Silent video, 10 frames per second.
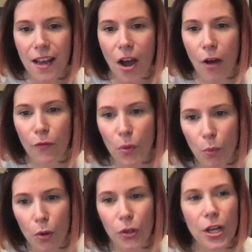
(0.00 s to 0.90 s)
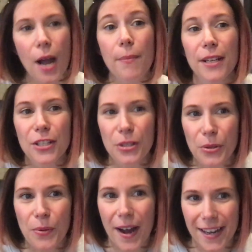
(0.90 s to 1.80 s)
of the world coming
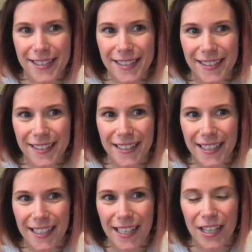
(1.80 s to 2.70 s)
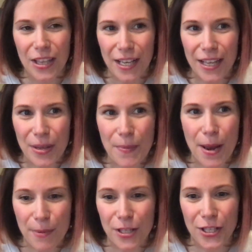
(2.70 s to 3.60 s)
to us in the
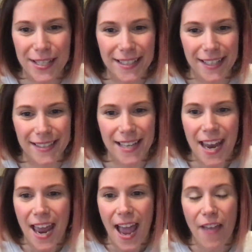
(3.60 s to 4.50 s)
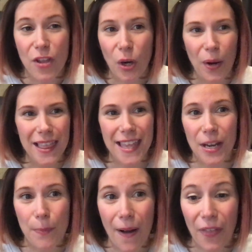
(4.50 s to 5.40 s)
baby Jesus. And the great thing
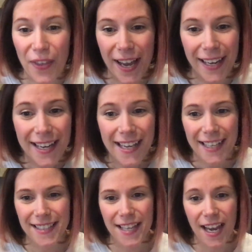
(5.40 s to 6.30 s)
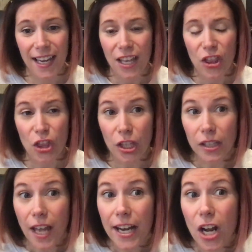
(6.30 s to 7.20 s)
about that is that the
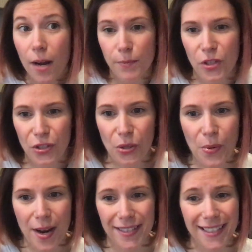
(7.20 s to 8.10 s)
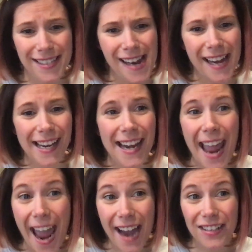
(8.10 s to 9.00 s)
light comes to us. It's not an
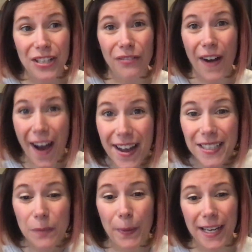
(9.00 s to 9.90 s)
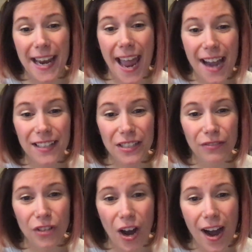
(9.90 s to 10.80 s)
act of us, but an act
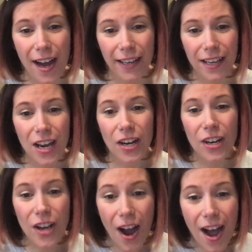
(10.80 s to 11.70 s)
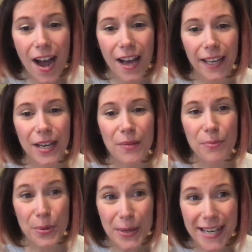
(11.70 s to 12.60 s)
of God. God
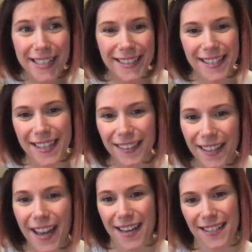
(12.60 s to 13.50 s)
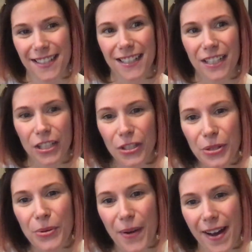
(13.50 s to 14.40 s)
brings the light
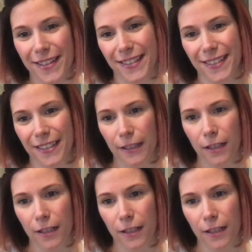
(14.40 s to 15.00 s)
to us.